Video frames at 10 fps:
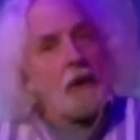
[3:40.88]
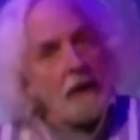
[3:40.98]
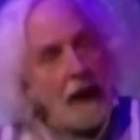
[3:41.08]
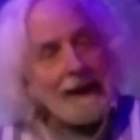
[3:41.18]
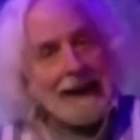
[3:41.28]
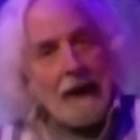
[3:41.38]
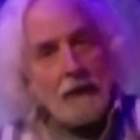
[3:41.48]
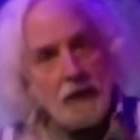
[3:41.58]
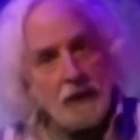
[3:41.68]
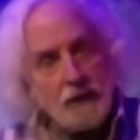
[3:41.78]
not allowed
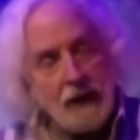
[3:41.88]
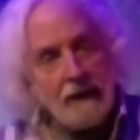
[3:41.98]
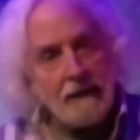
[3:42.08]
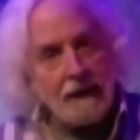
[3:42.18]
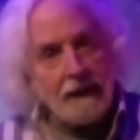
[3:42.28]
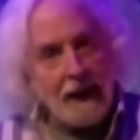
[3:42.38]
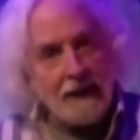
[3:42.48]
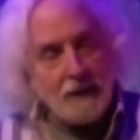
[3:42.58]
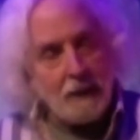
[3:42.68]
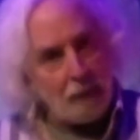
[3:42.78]
to use anything that
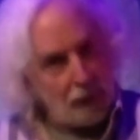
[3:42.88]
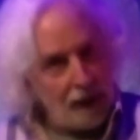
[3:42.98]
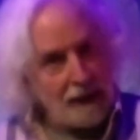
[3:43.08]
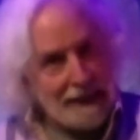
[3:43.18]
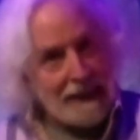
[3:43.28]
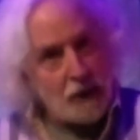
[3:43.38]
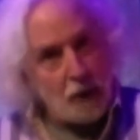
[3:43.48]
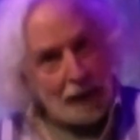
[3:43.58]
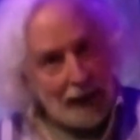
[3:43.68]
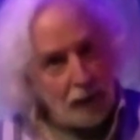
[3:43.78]
has to be plugged
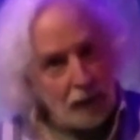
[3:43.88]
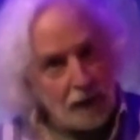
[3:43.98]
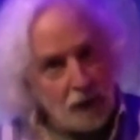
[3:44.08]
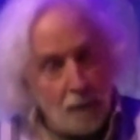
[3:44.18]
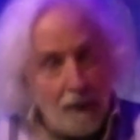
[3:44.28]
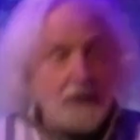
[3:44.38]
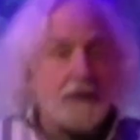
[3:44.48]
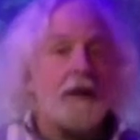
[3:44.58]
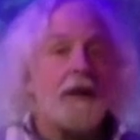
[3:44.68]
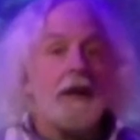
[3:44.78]
into an outlet. You
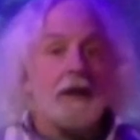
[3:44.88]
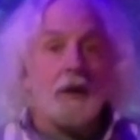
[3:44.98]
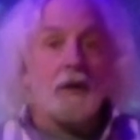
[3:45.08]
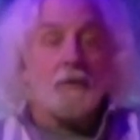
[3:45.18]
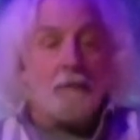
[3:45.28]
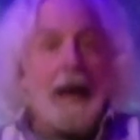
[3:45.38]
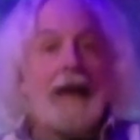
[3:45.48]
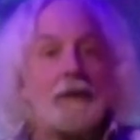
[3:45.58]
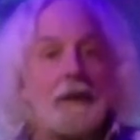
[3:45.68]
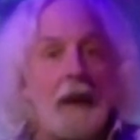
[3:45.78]
must use
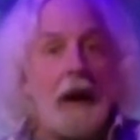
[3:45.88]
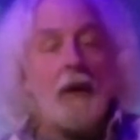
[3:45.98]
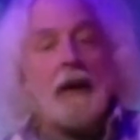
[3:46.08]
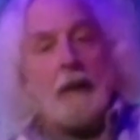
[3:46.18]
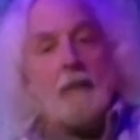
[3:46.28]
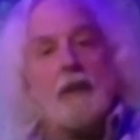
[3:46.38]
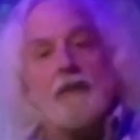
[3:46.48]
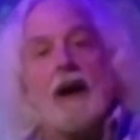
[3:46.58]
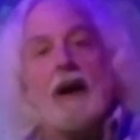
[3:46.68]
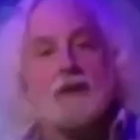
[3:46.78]
battery-powered
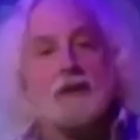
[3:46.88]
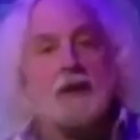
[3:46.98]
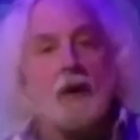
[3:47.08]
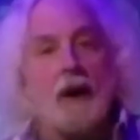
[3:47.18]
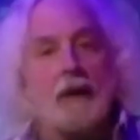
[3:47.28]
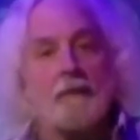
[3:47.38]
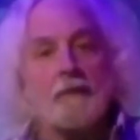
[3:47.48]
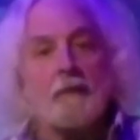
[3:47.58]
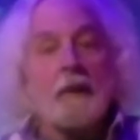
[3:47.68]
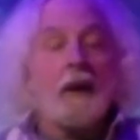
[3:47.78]
amplifiers and so on.
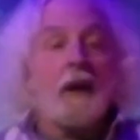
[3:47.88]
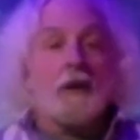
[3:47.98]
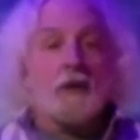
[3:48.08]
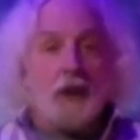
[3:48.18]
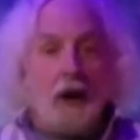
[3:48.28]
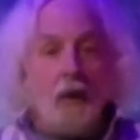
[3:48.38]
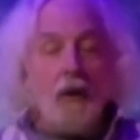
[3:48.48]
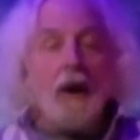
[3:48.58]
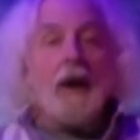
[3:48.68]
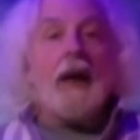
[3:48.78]

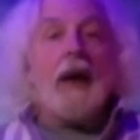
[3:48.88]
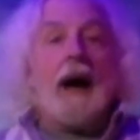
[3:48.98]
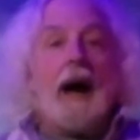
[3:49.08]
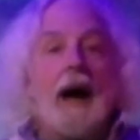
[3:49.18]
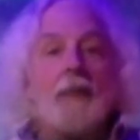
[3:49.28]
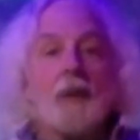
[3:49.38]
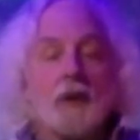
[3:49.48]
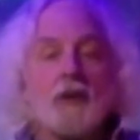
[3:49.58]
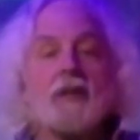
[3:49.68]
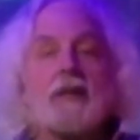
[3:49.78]
So I purchased